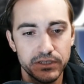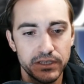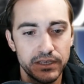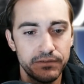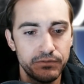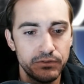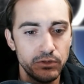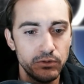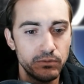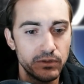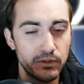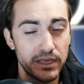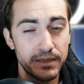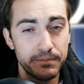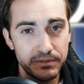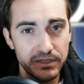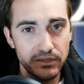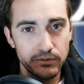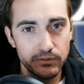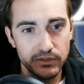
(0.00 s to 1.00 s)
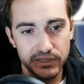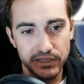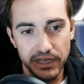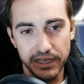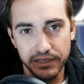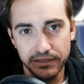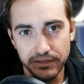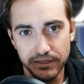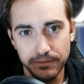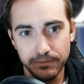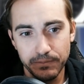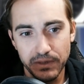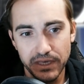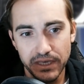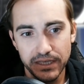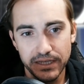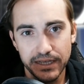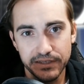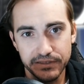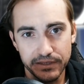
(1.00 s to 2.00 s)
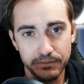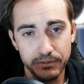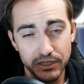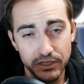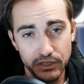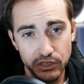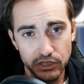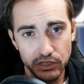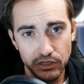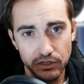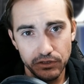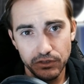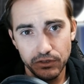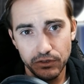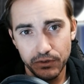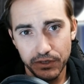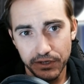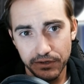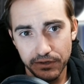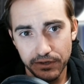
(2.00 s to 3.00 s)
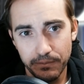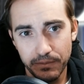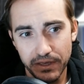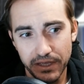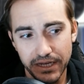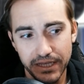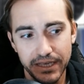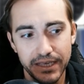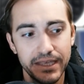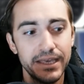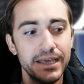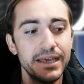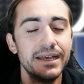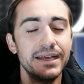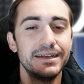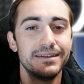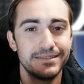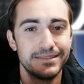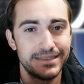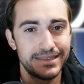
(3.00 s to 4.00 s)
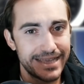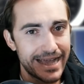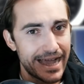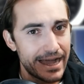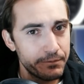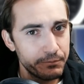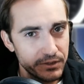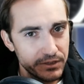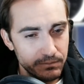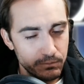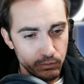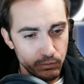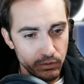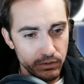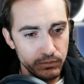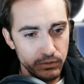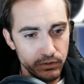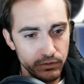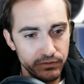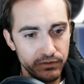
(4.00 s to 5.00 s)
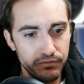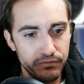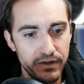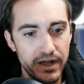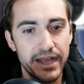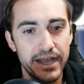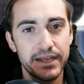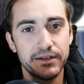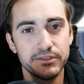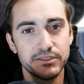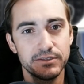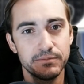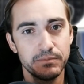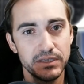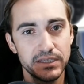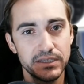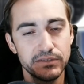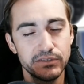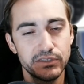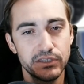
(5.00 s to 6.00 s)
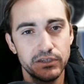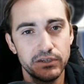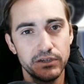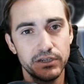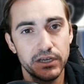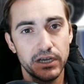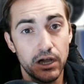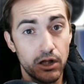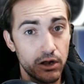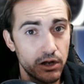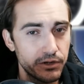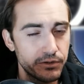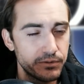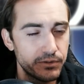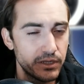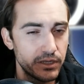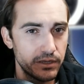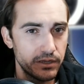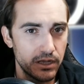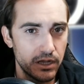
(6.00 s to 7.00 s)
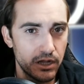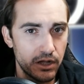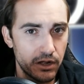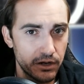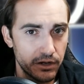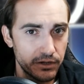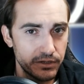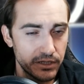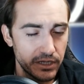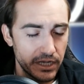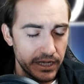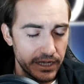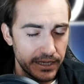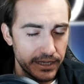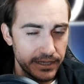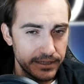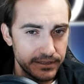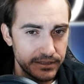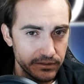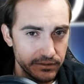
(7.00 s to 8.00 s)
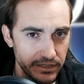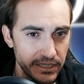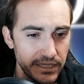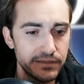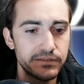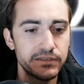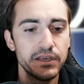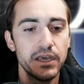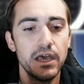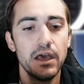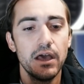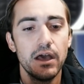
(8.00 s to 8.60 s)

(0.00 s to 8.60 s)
If you empty the recycling bin, as I'm going to show you here in a minute, that would remove the files and be considered a hard a hard uh, delete.